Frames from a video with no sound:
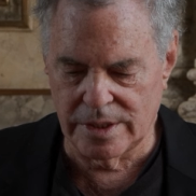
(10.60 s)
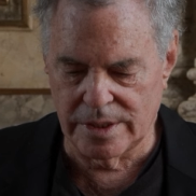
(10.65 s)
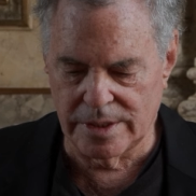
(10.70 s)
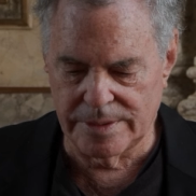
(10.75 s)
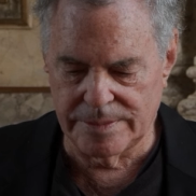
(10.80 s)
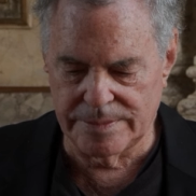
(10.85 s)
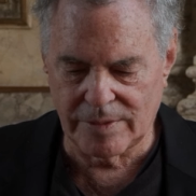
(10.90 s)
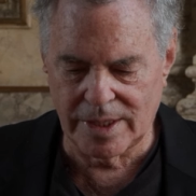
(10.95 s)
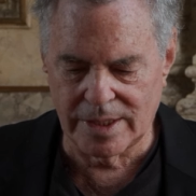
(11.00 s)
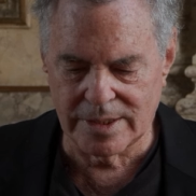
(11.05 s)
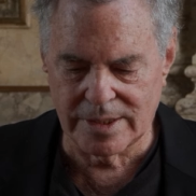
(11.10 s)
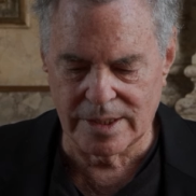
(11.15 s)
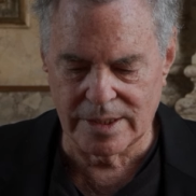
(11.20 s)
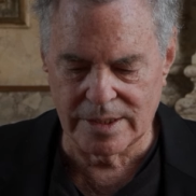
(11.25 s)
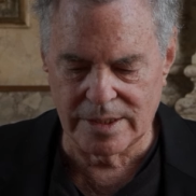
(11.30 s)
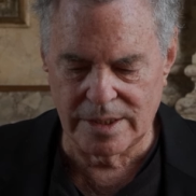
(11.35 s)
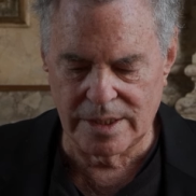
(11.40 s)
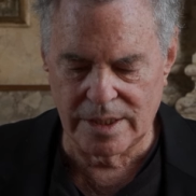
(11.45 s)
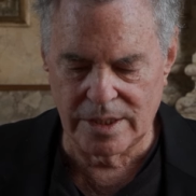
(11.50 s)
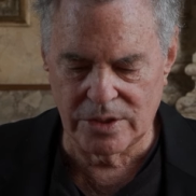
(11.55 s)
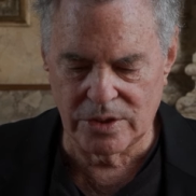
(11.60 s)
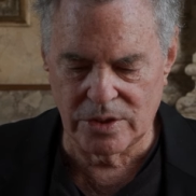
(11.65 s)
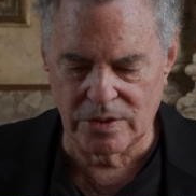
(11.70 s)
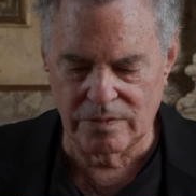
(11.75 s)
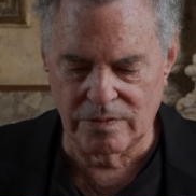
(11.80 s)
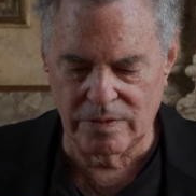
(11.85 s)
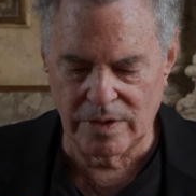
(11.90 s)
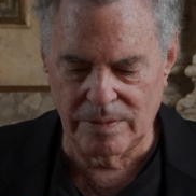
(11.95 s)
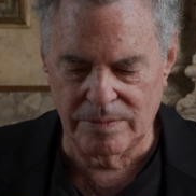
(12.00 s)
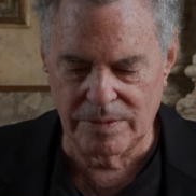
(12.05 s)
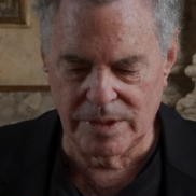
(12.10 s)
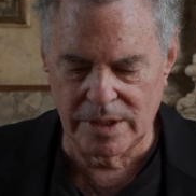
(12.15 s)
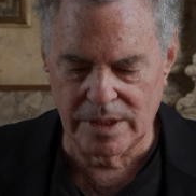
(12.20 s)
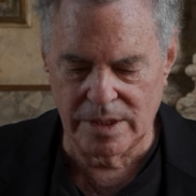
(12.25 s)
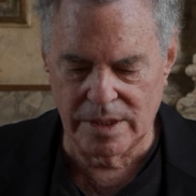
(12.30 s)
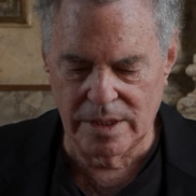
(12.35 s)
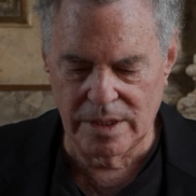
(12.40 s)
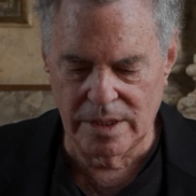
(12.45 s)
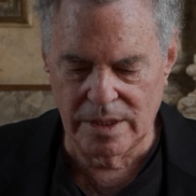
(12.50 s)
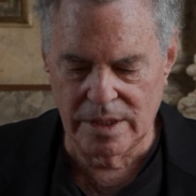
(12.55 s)
The assassination of
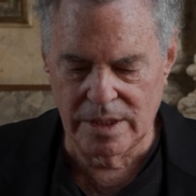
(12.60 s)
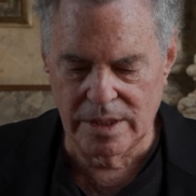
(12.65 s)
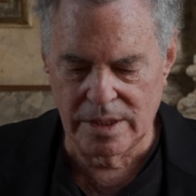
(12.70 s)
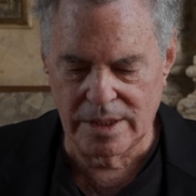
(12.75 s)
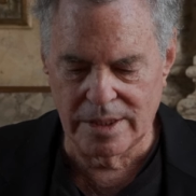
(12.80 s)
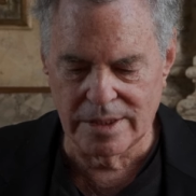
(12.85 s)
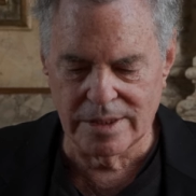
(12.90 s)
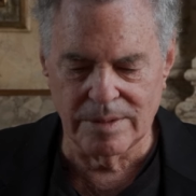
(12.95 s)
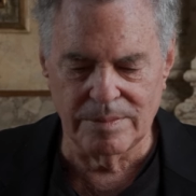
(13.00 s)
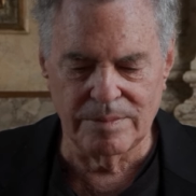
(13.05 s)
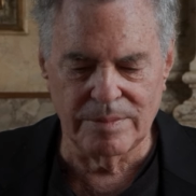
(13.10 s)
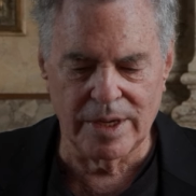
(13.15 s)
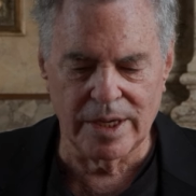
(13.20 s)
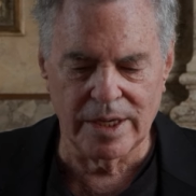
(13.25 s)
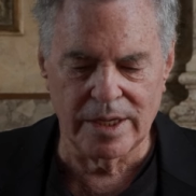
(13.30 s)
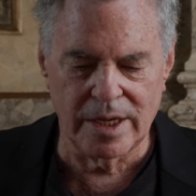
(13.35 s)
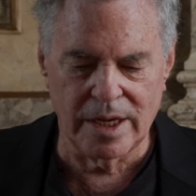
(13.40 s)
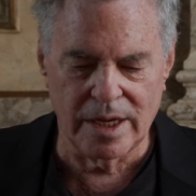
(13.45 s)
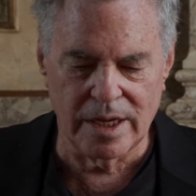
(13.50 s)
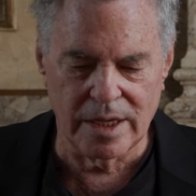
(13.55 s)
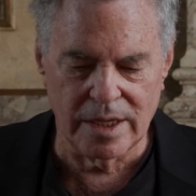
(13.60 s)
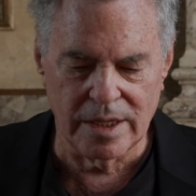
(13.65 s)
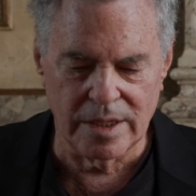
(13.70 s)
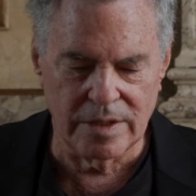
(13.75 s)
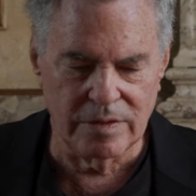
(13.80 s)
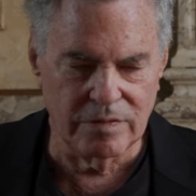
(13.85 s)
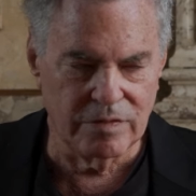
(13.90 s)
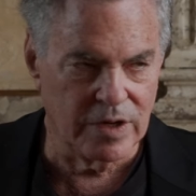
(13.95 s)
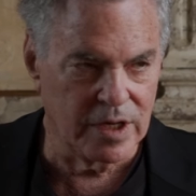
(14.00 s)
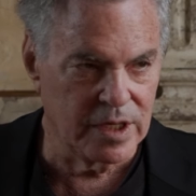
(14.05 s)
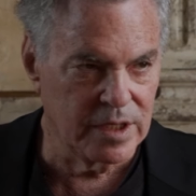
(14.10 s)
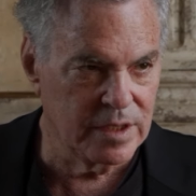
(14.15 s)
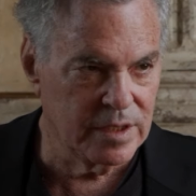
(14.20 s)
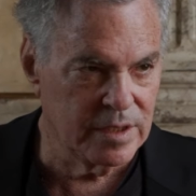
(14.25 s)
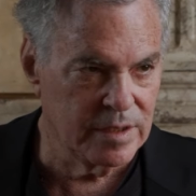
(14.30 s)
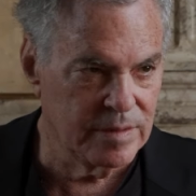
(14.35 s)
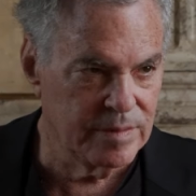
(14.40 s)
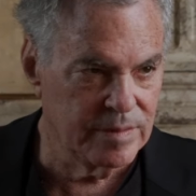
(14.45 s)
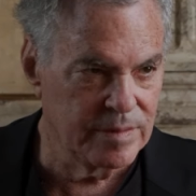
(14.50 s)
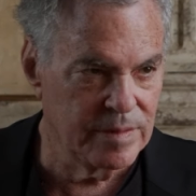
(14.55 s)
Rabin is a mega
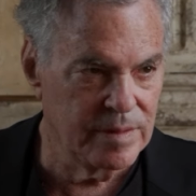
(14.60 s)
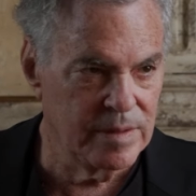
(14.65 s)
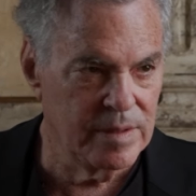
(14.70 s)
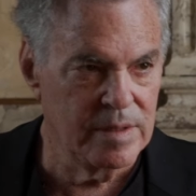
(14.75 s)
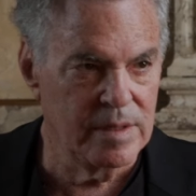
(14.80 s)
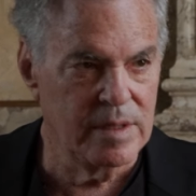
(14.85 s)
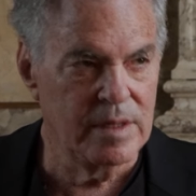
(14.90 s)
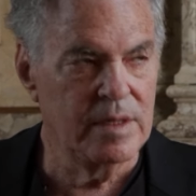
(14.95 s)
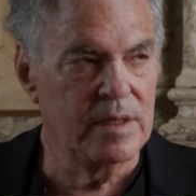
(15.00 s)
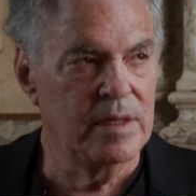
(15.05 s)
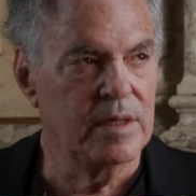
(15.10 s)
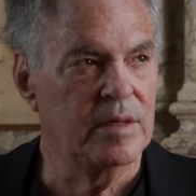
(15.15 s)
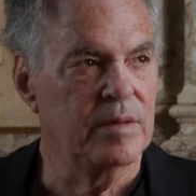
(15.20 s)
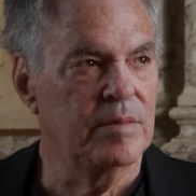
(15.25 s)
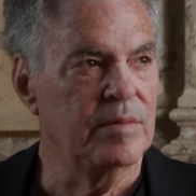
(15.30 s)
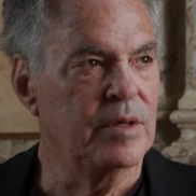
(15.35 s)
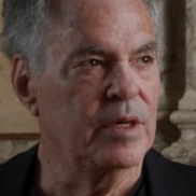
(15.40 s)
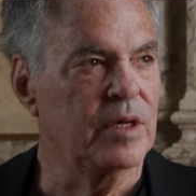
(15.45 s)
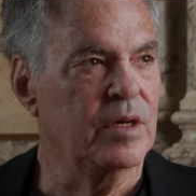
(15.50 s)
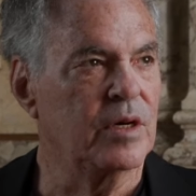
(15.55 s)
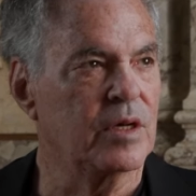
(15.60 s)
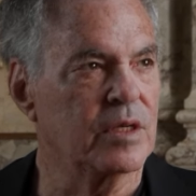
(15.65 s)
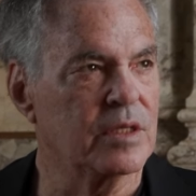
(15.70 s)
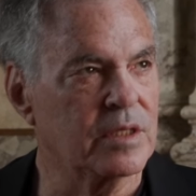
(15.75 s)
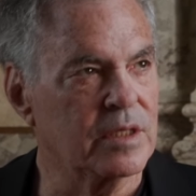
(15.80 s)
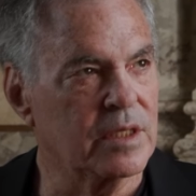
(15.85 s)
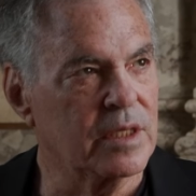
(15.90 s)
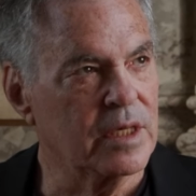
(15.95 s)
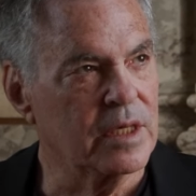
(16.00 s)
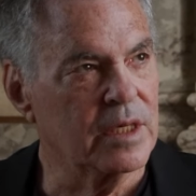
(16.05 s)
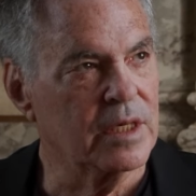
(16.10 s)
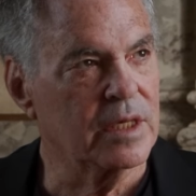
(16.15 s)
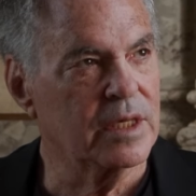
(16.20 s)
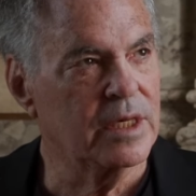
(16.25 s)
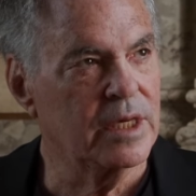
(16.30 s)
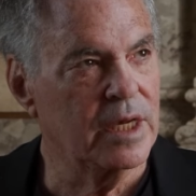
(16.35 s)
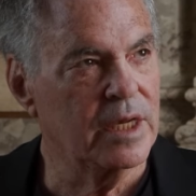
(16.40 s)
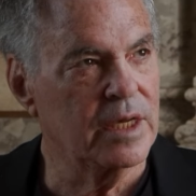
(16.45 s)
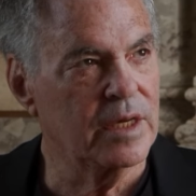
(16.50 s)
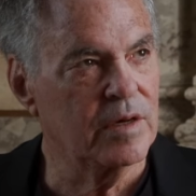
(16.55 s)
event because the
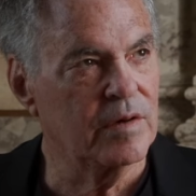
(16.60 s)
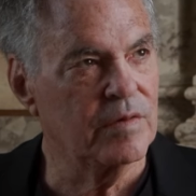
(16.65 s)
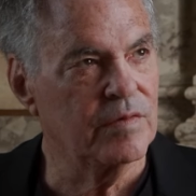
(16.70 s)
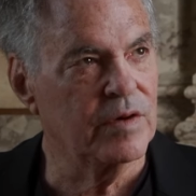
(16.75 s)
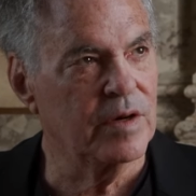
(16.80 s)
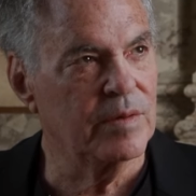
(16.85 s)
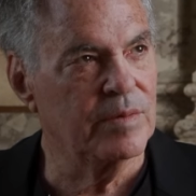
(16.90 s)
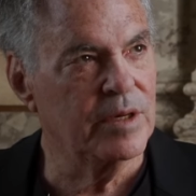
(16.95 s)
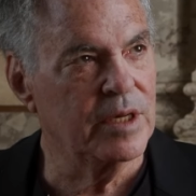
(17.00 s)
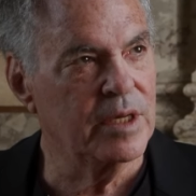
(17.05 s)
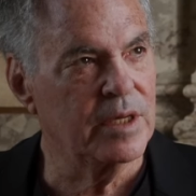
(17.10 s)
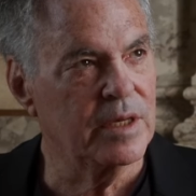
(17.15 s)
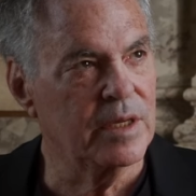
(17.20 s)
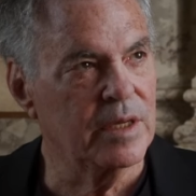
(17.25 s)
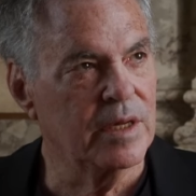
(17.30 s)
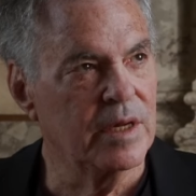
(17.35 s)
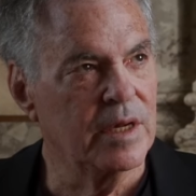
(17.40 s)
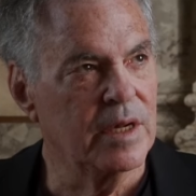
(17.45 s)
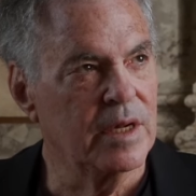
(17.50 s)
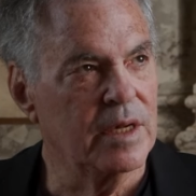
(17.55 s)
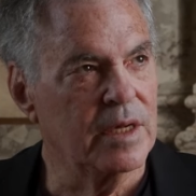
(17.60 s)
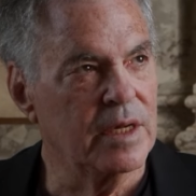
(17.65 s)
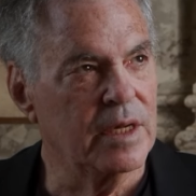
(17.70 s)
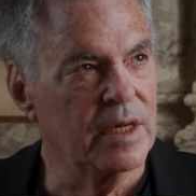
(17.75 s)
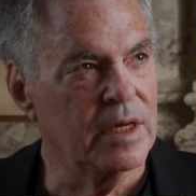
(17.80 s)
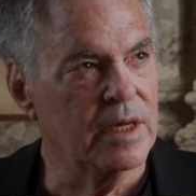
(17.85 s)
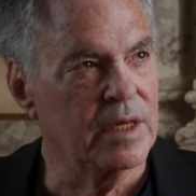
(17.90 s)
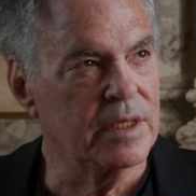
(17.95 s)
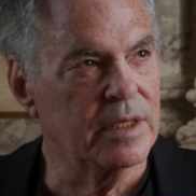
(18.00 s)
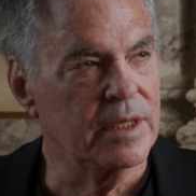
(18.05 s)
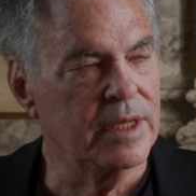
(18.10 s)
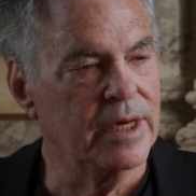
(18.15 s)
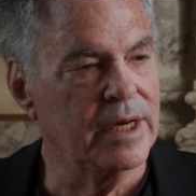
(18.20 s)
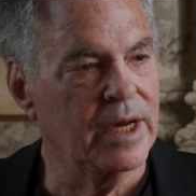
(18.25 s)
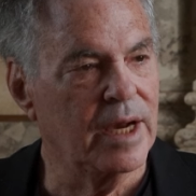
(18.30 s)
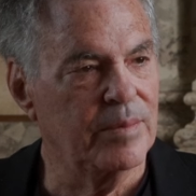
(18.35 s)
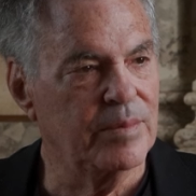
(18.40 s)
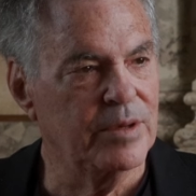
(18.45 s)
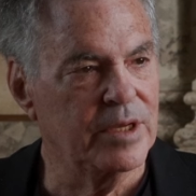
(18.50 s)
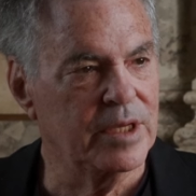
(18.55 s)
killing of Rabin
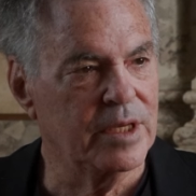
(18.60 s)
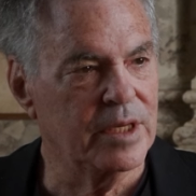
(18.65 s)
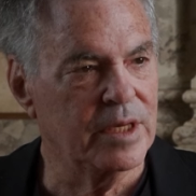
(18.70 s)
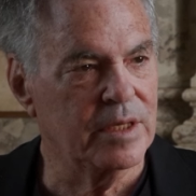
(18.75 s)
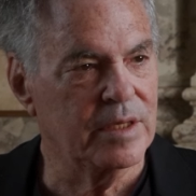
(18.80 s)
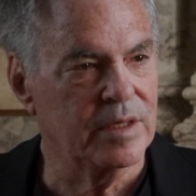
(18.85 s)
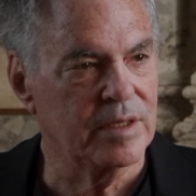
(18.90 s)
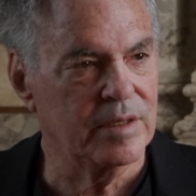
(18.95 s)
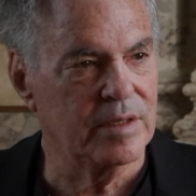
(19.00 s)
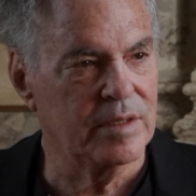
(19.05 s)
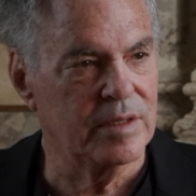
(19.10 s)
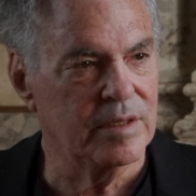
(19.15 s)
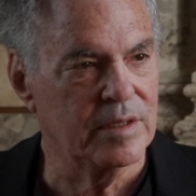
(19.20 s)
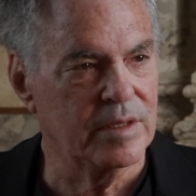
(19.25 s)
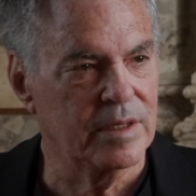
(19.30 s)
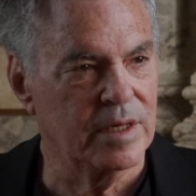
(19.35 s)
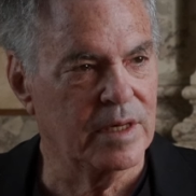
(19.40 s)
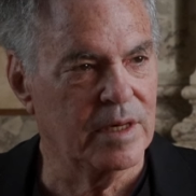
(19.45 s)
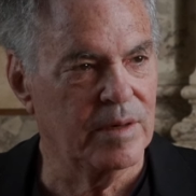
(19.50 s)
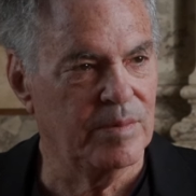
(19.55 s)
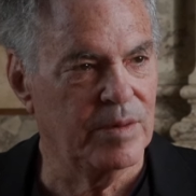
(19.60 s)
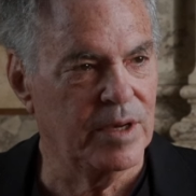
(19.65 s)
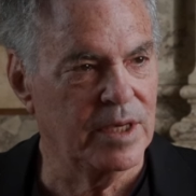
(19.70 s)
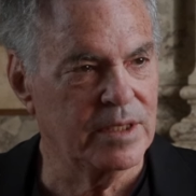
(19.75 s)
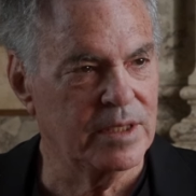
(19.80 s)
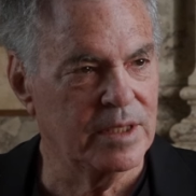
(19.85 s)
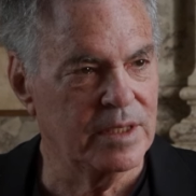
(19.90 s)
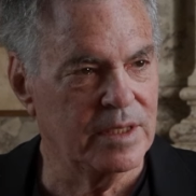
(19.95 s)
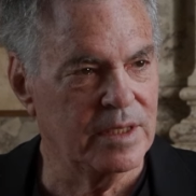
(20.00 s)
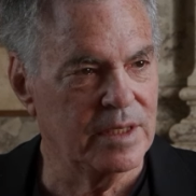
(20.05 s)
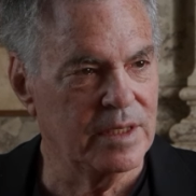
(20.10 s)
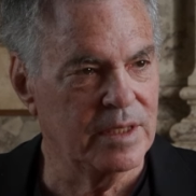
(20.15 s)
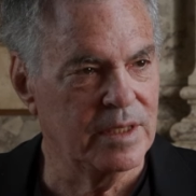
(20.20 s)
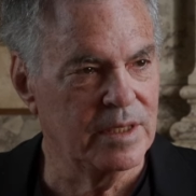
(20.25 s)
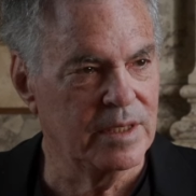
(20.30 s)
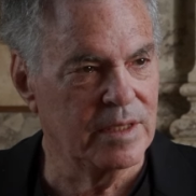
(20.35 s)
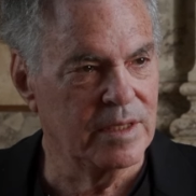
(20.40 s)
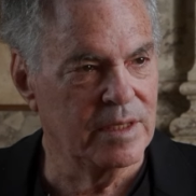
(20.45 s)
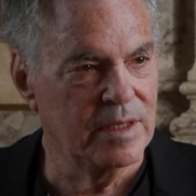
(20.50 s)
decapitated the capacity